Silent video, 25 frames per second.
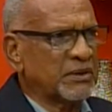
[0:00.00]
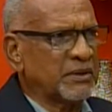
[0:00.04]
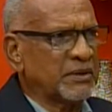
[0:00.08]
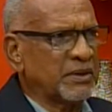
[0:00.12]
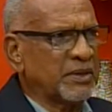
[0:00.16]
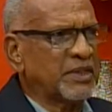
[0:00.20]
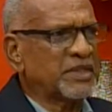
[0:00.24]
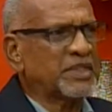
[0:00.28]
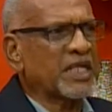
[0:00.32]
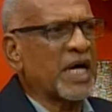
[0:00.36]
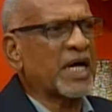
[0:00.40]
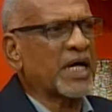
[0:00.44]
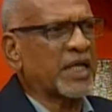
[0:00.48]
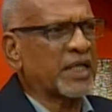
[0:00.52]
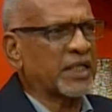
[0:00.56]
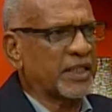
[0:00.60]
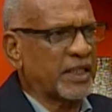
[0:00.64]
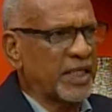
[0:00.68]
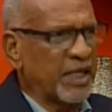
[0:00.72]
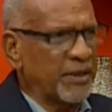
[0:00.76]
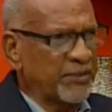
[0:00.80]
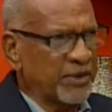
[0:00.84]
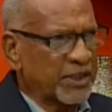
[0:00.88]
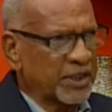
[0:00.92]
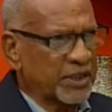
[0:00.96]
is
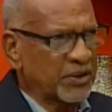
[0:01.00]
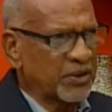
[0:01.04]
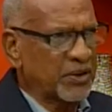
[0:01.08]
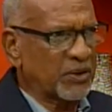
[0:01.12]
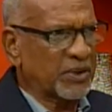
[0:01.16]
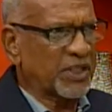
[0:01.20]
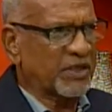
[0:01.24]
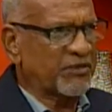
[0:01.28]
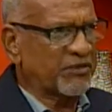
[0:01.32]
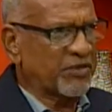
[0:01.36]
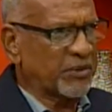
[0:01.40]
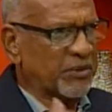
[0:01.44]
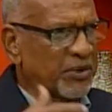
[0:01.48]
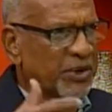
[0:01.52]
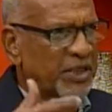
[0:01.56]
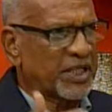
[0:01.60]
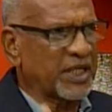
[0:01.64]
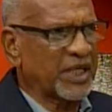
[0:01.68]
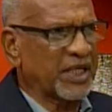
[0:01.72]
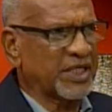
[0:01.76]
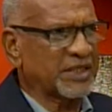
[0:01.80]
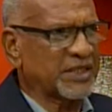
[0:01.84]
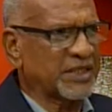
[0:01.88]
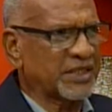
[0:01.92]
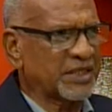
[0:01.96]
academic. Not everybody
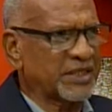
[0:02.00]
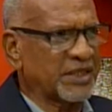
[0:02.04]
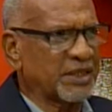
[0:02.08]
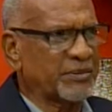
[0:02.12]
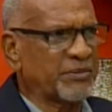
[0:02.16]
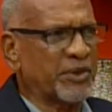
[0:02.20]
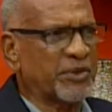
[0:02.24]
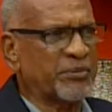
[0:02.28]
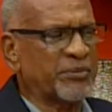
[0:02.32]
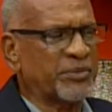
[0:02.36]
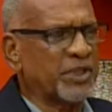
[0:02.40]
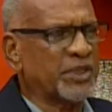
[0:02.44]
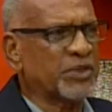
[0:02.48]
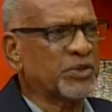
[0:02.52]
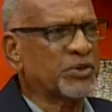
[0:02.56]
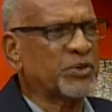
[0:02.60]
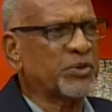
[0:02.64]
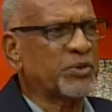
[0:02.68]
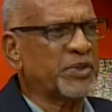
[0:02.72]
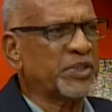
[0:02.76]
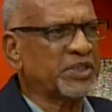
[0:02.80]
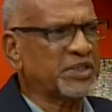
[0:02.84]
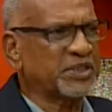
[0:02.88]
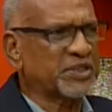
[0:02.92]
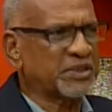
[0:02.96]
has the same ability
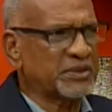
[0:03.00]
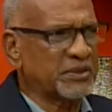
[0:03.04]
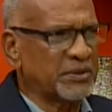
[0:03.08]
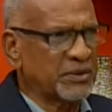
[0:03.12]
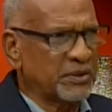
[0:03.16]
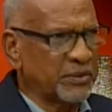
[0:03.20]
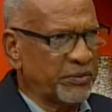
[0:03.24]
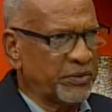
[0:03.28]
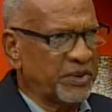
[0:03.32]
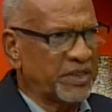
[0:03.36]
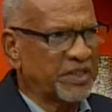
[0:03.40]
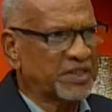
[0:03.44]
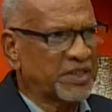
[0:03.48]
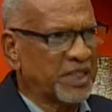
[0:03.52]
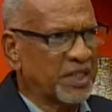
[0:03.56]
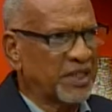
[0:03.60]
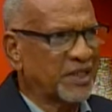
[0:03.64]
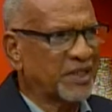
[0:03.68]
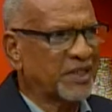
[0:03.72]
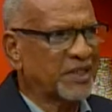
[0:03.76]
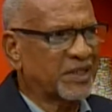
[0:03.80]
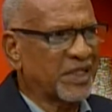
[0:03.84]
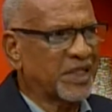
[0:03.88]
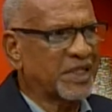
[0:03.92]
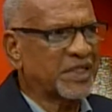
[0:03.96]
to
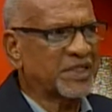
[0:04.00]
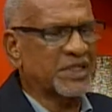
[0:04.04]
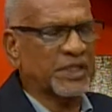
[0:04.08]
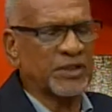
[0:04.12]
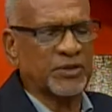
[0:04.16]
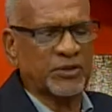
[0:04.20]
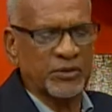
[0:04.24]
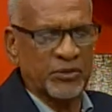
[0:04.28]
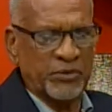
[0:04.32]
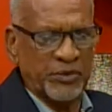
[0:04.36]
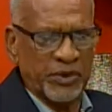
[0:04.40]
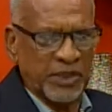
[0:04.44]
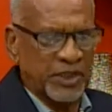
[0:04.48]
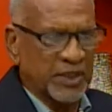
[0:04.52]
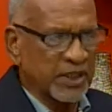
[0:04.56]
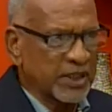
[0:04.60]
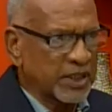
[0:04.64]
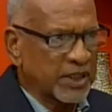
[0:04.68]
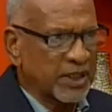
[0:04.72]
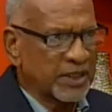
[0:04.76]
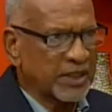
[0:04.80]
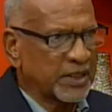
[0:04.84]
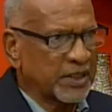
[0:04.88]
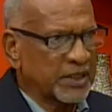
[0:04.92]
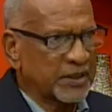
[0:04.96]
retain things and to
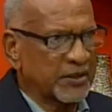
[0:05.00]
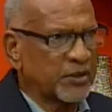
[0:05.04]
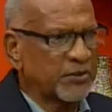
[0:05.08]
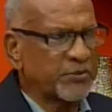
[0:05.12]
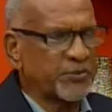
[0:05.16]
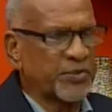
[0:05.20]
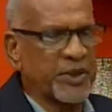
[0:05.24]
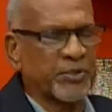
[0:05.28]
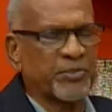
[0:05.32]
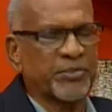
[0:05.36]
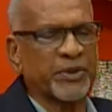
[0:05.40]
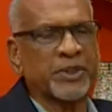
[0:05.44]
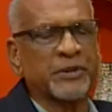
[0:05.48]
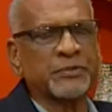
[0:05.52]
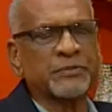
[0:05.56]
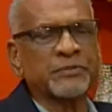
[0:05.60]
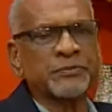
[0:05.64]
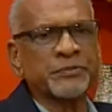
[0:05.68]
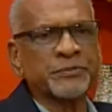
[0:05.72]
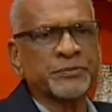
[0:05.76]
regurgitate on paper.